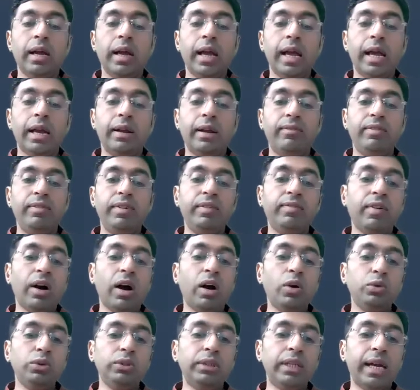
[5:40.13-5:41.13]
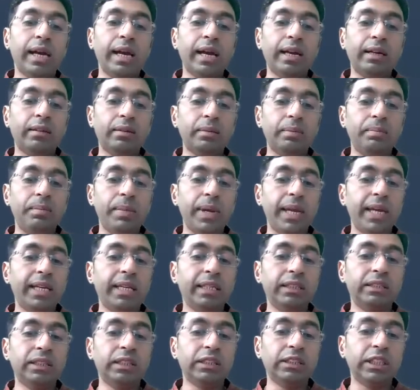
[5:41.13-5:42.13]
And we found that
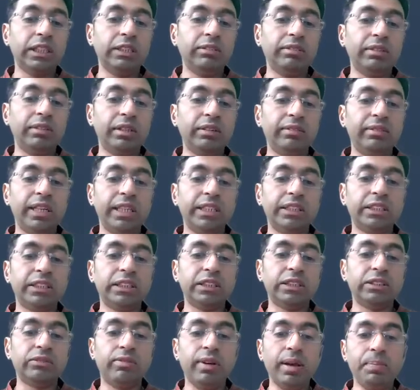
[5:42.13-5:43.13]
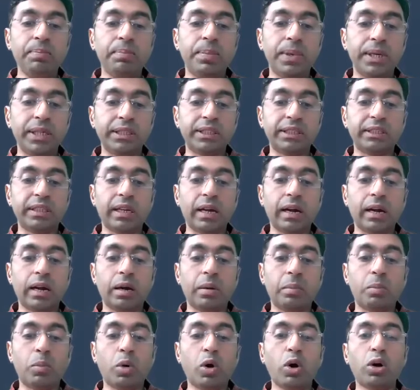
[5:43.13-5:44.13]
making such interventions web based
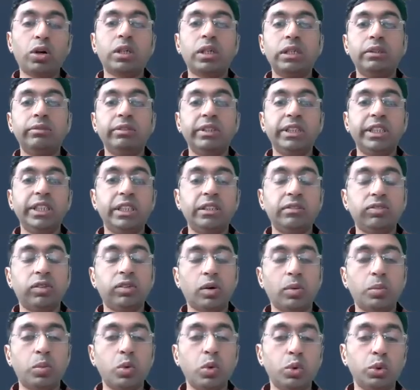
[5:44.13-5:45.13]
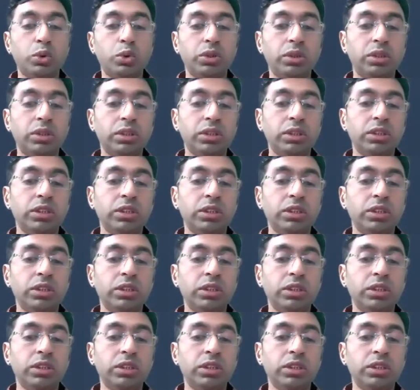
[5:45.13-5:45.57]
are more convenient for both